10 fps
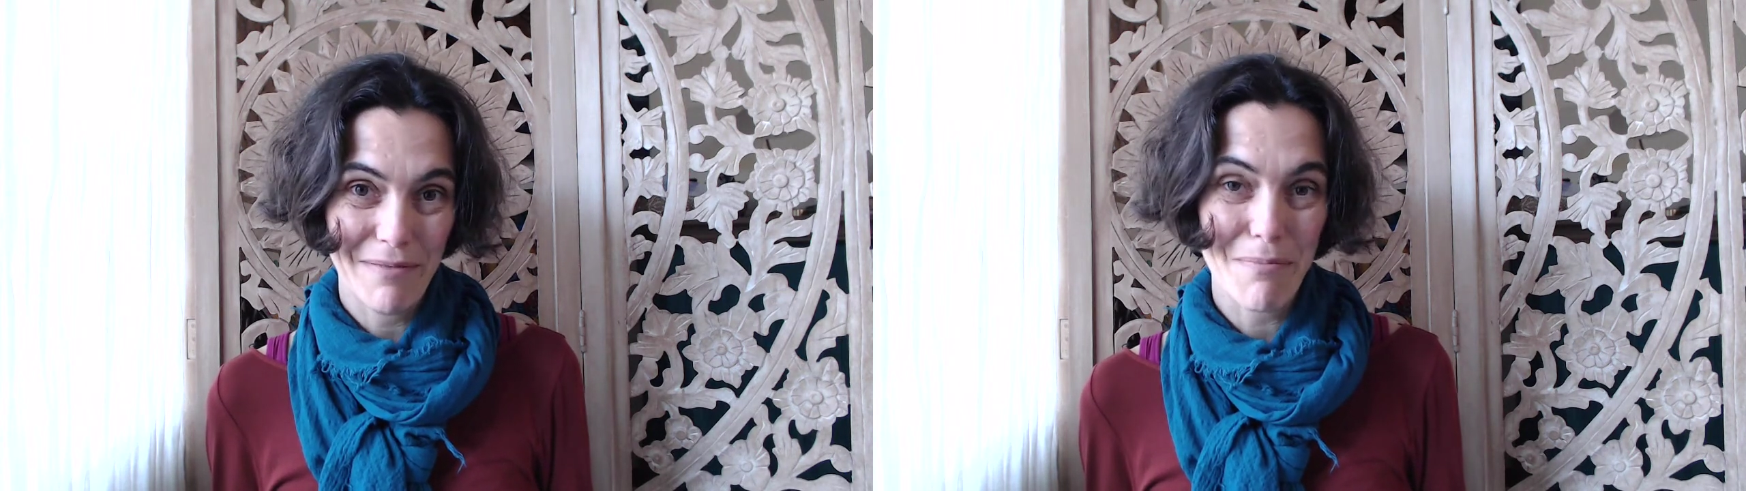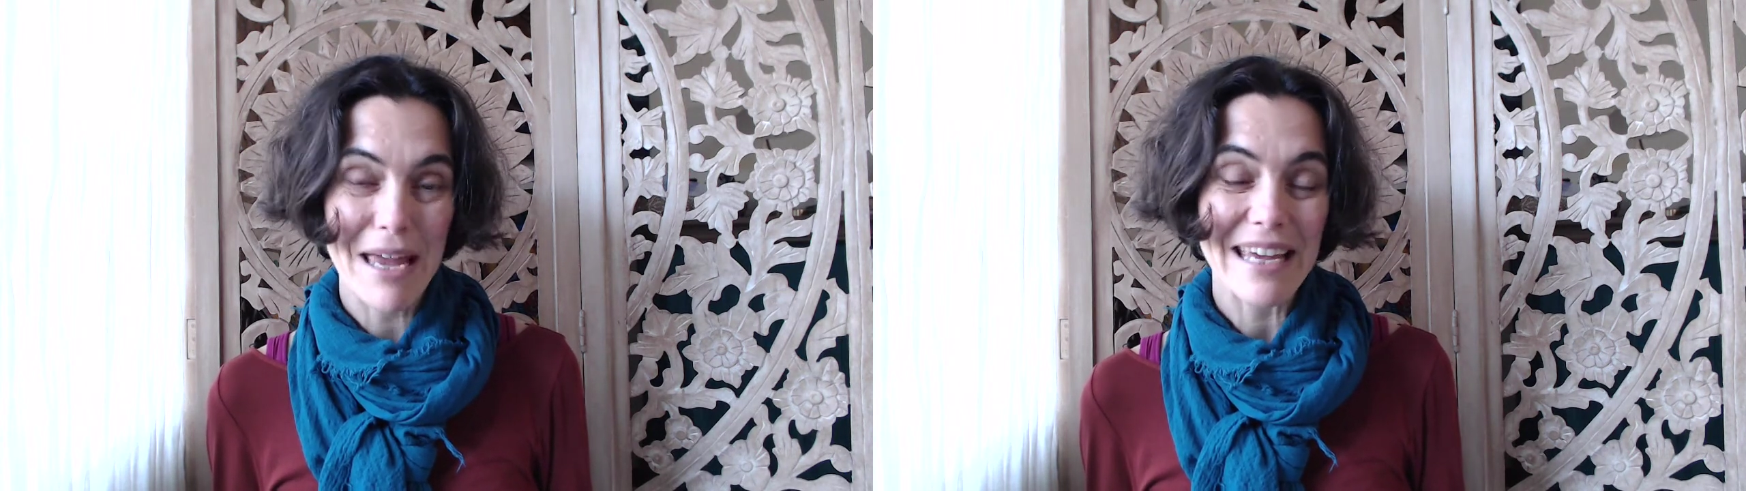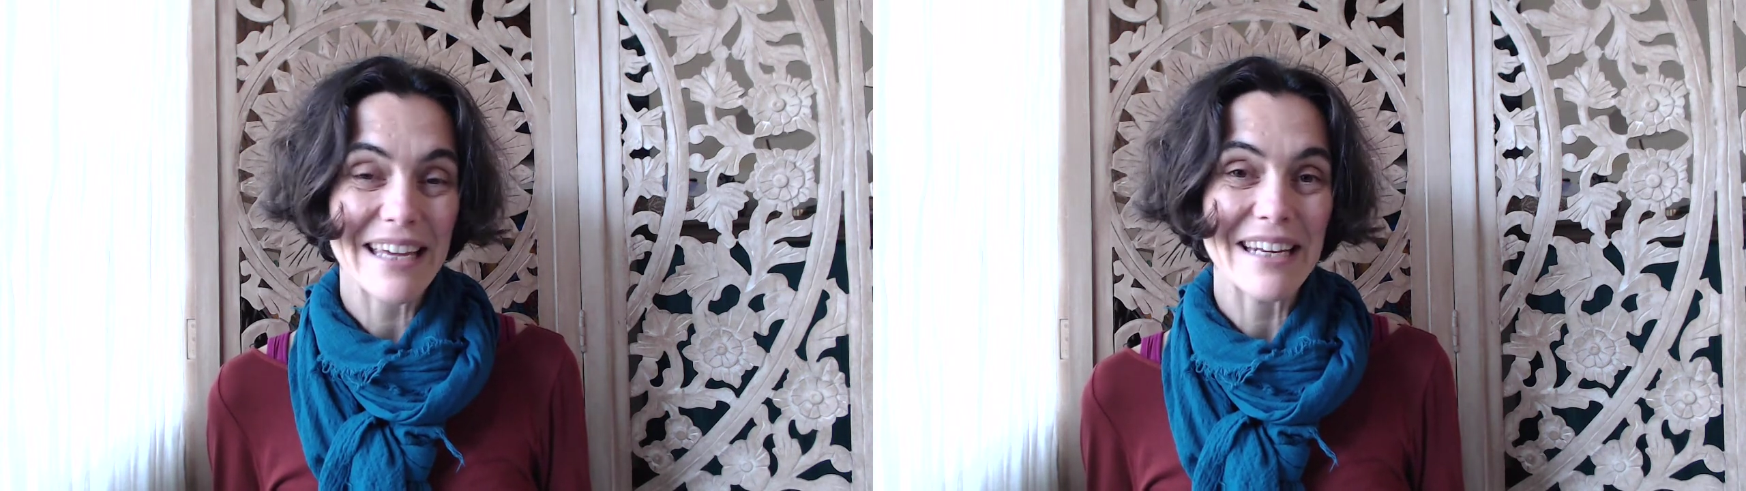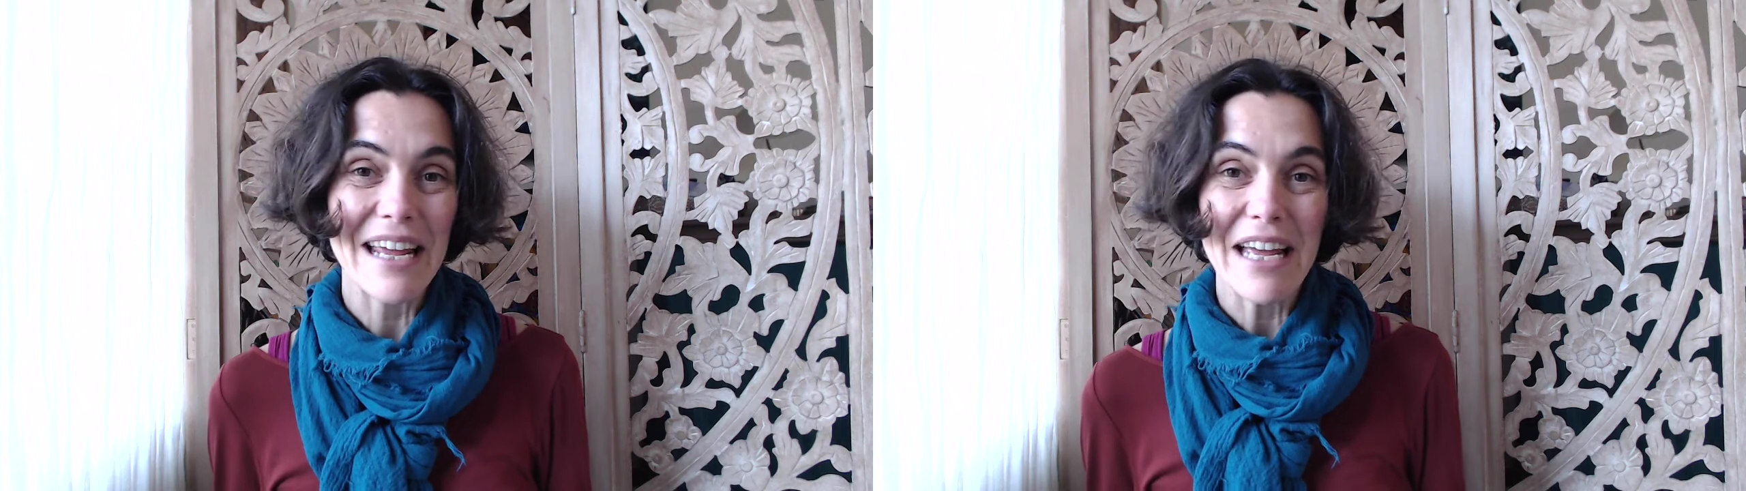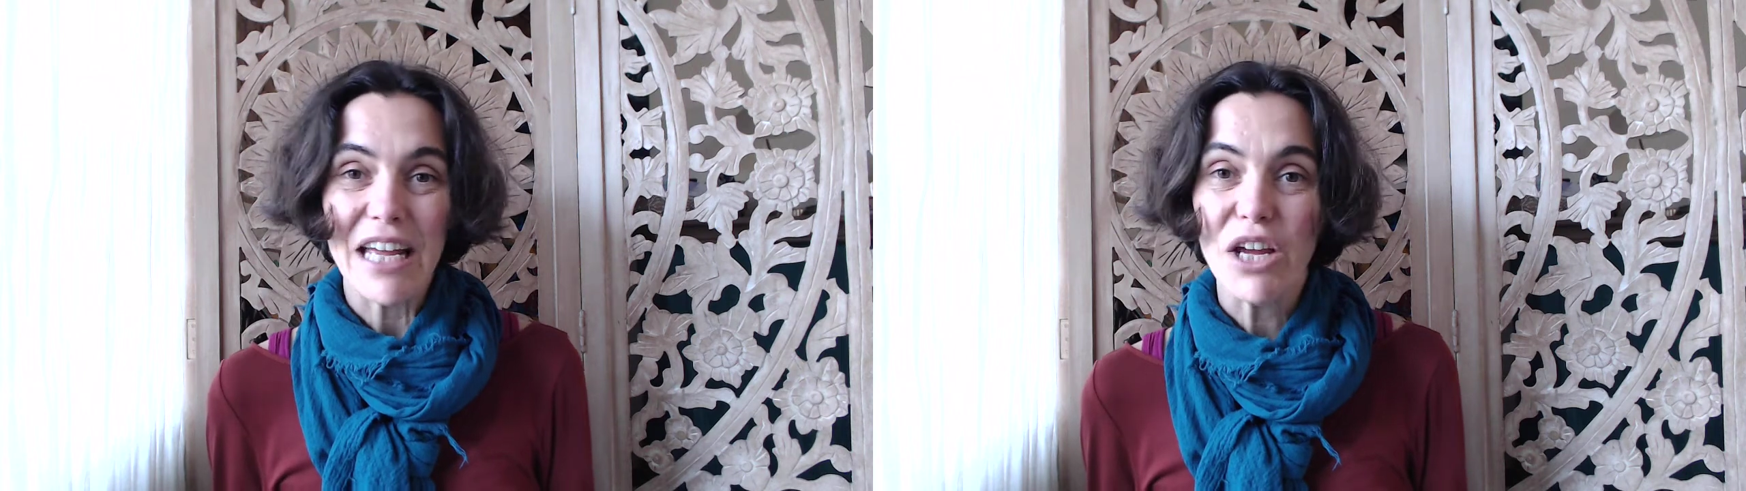make
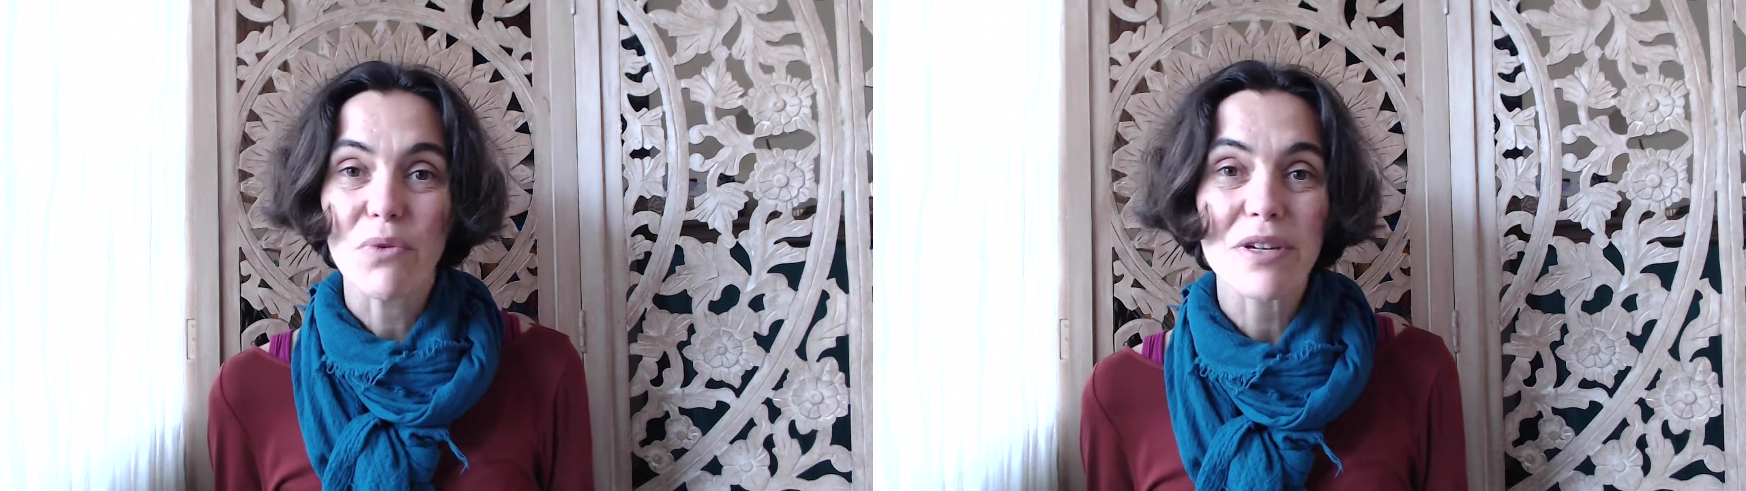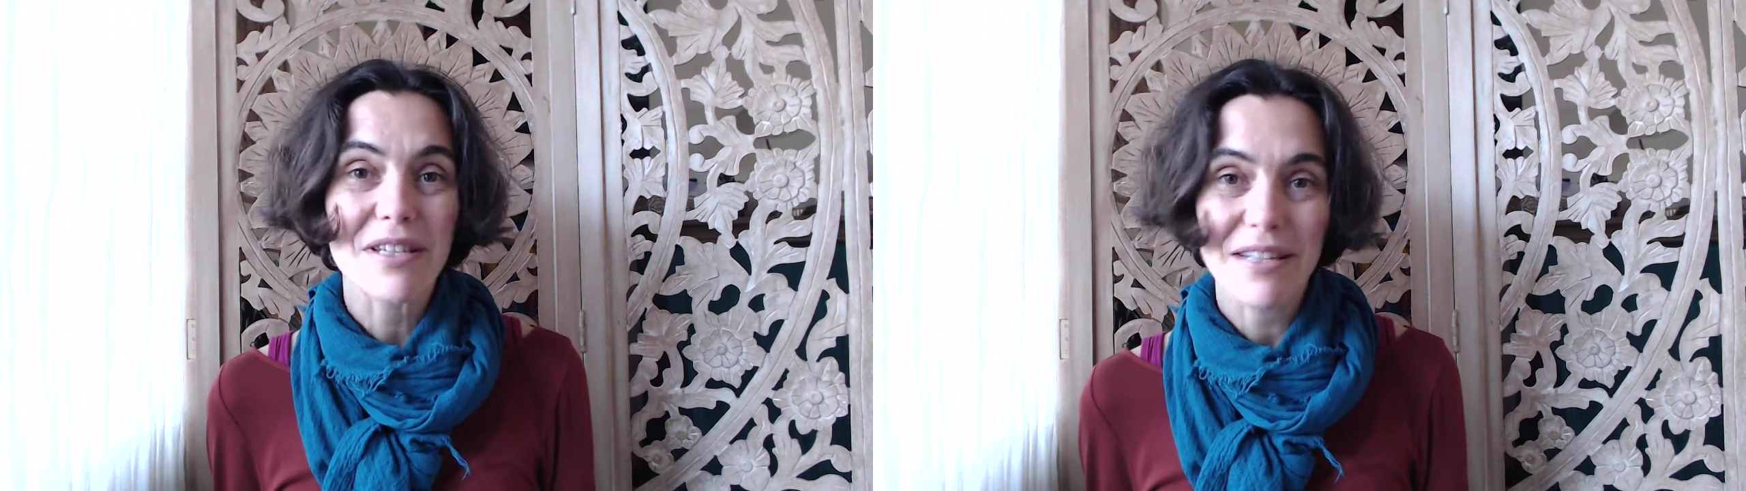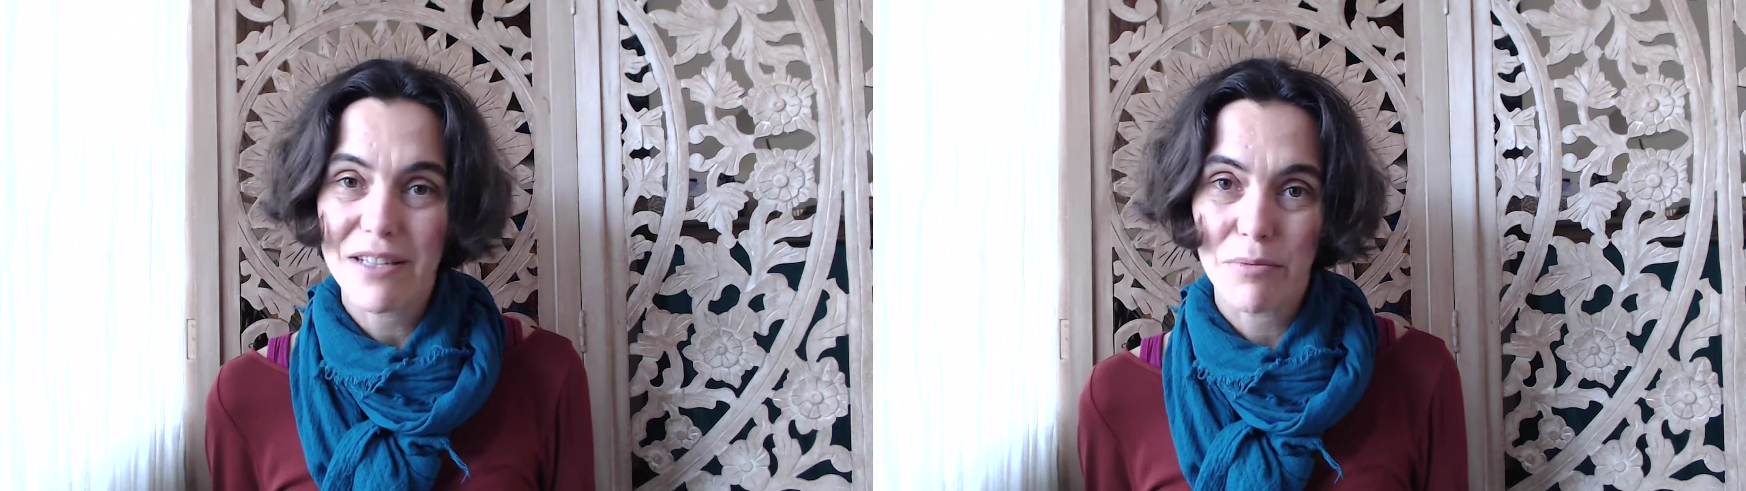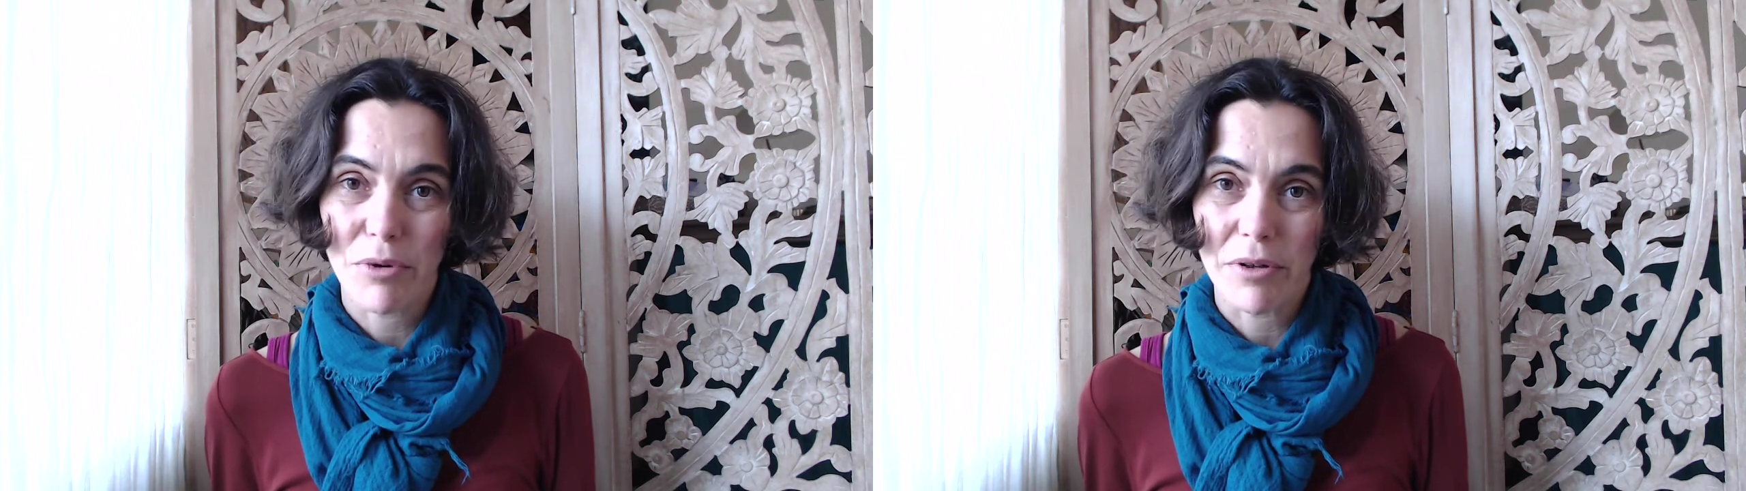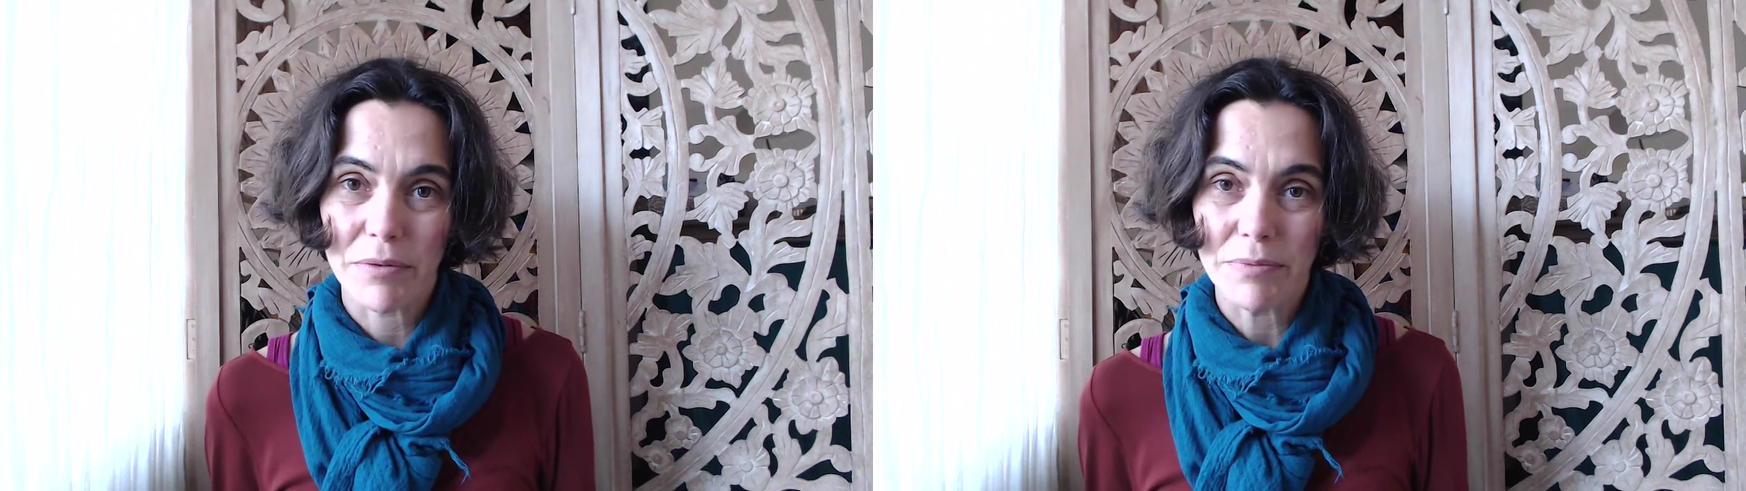it
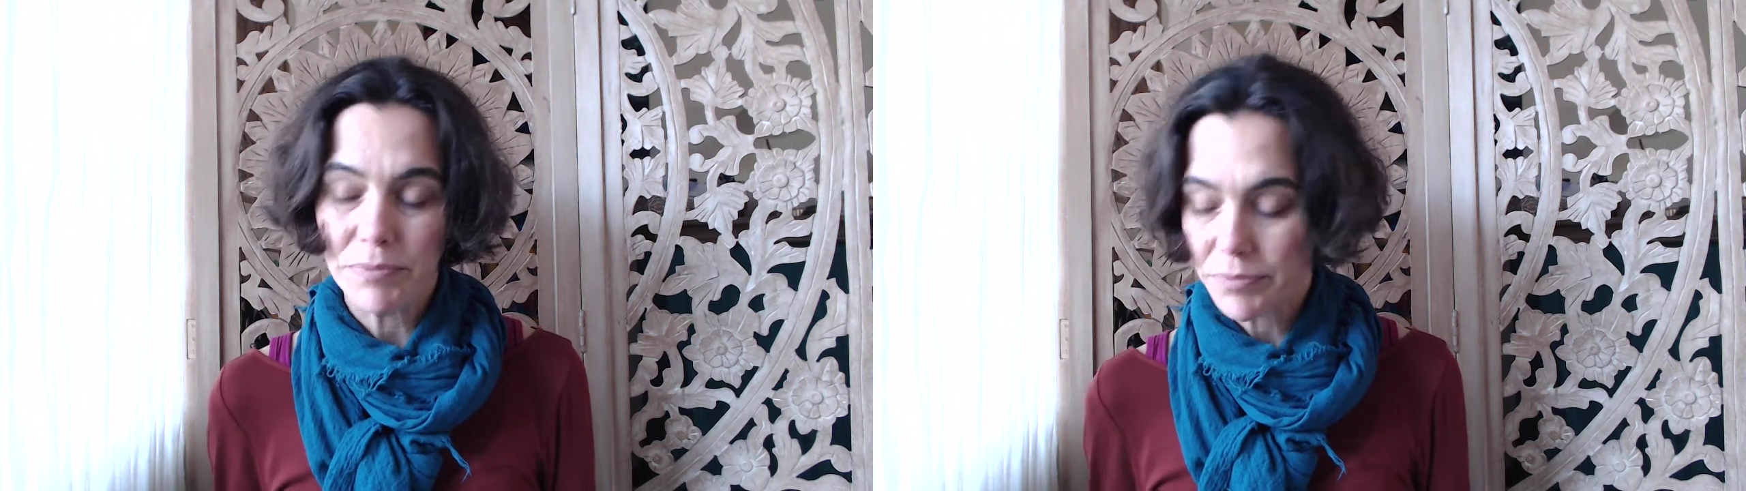irresistible.